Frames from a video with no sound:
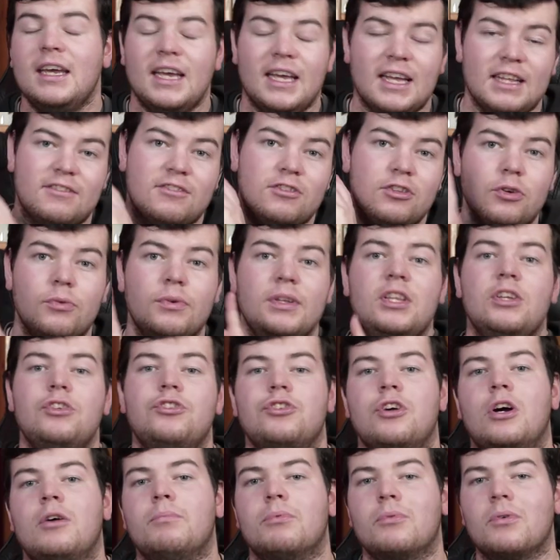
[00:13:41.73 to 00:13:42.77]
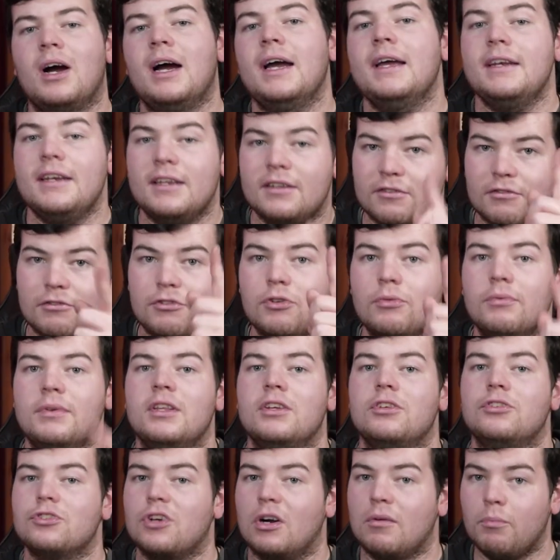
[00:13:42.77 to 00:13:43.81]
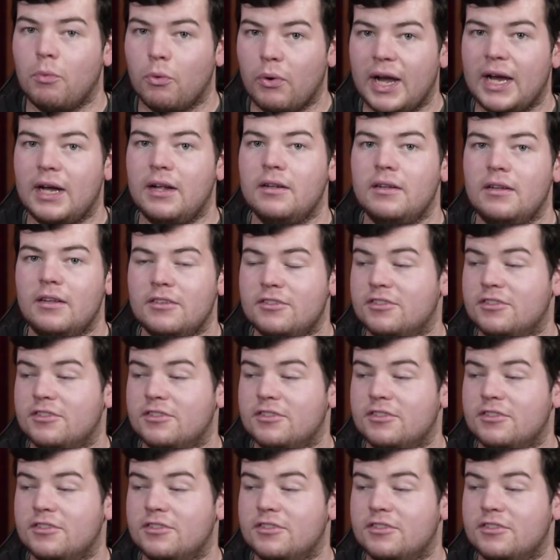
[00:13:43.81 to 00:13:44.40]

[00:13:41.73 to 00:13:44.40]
It's doing the job right and it's doing the job well.